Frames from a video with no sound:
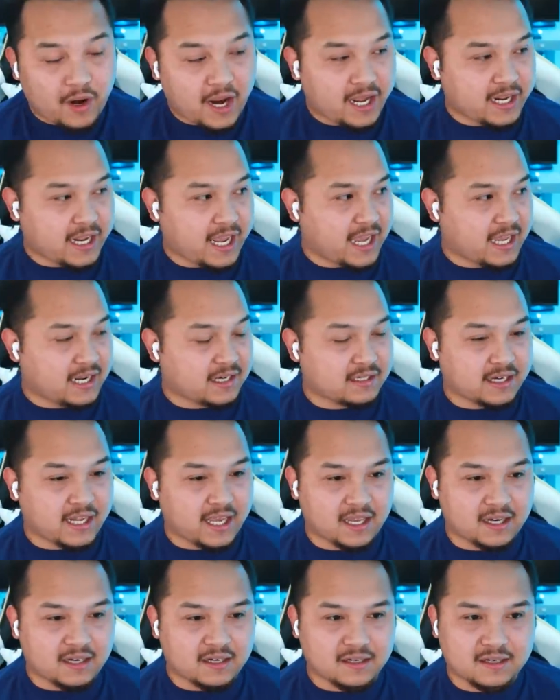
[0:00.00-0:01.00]
Yeah. And
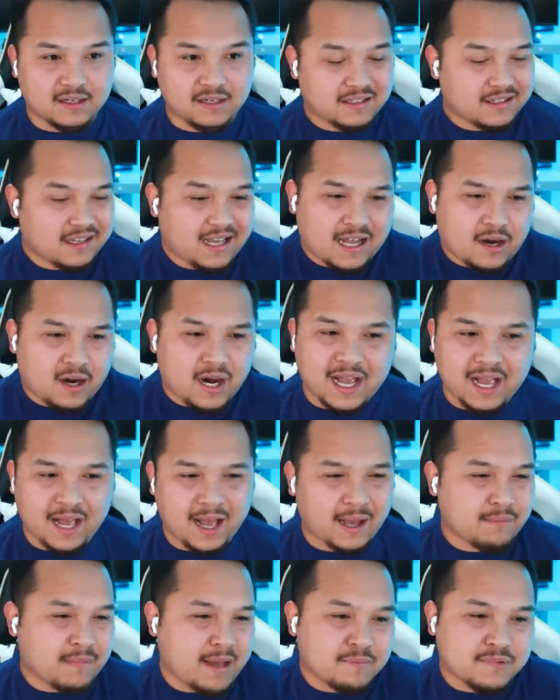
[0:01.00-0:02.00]
and I, I, I'm
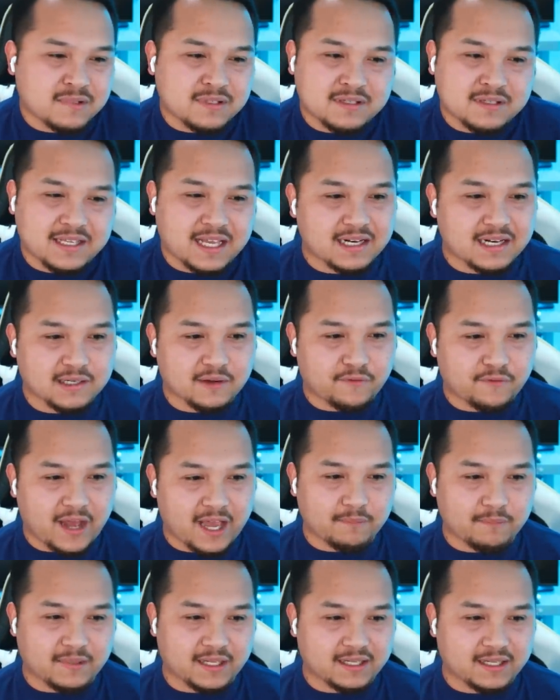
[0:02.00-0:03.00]
just getting the vibe.
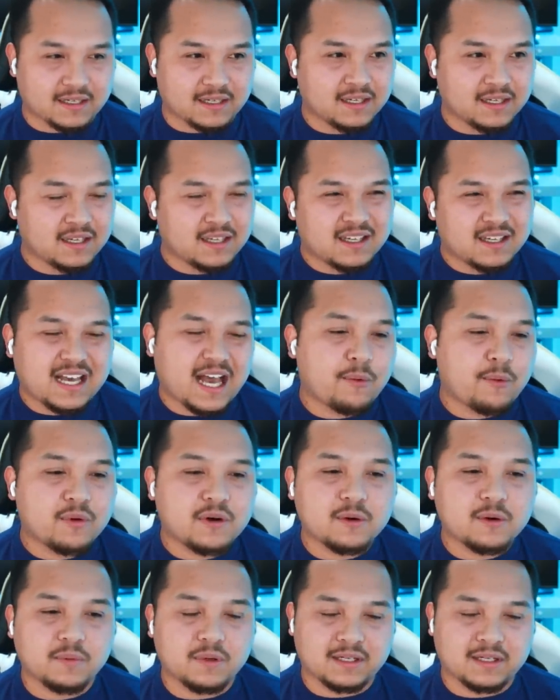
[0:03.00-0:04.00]
Like, I wouldn't
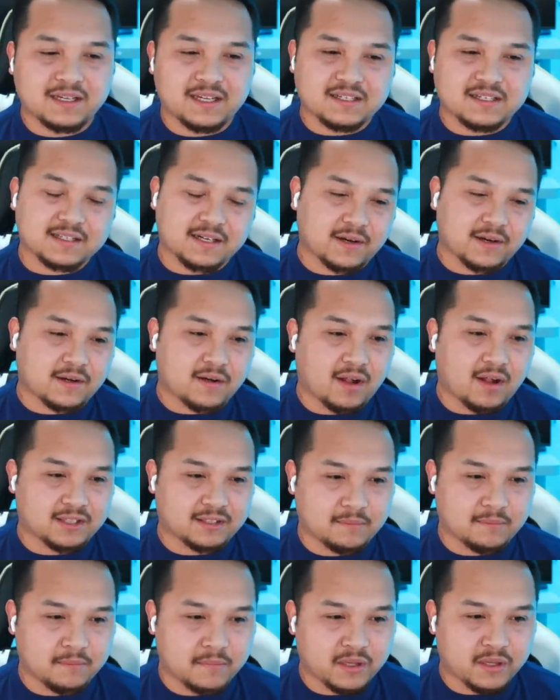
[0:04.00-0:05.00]
really necessarily call the
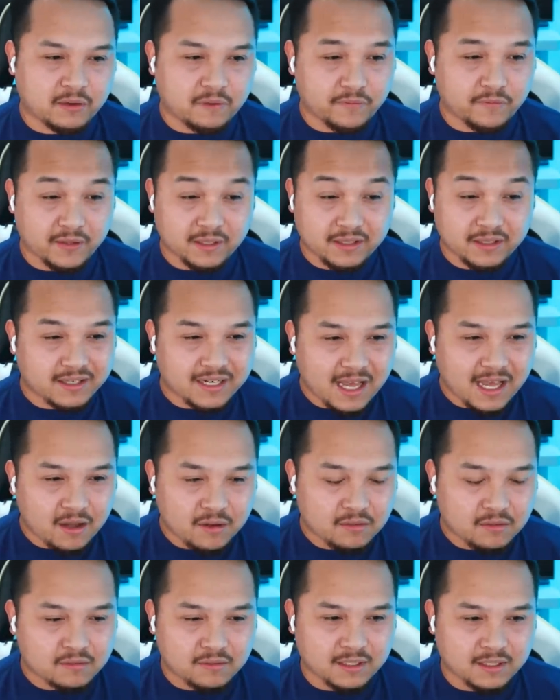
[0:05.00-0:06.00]
mother villain
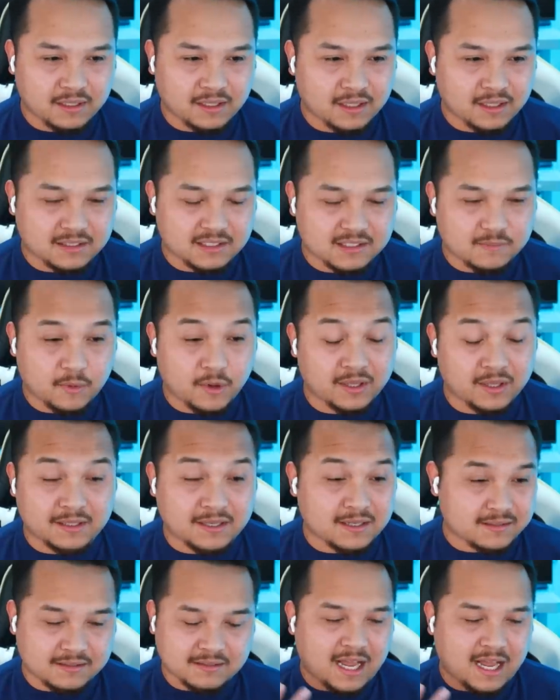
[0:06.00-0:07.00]
now uh, at this point,
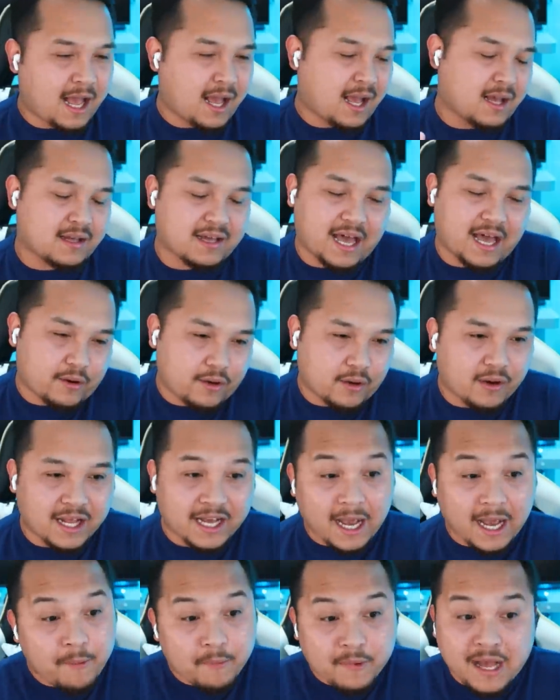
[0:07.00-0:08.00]
because I, I don't know. Like,
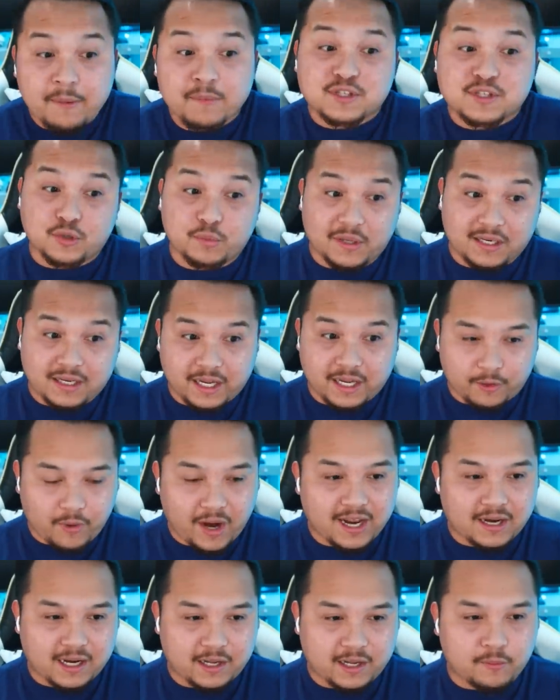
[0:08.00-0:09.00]
I'm I'm assuming, like,
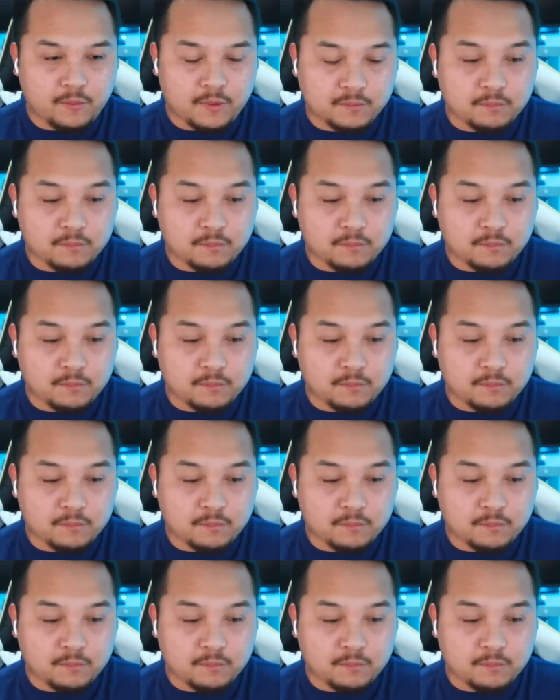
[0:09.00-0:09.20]
right? Like, what